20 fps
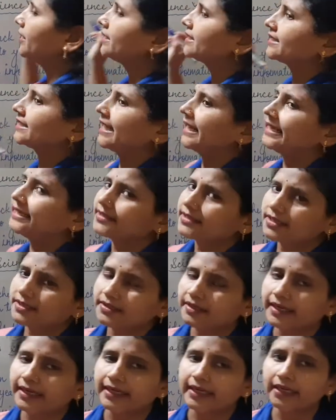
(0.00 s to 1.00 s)
science is
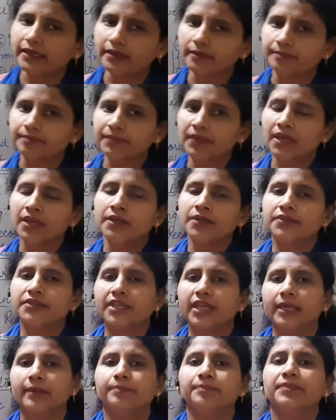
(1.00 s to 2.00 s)
written?
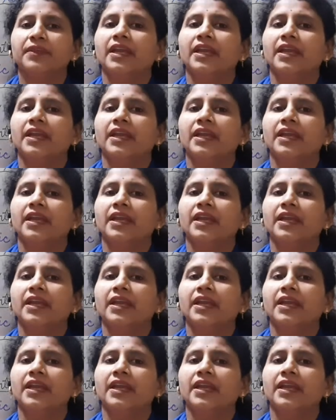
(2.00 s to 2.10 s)
See,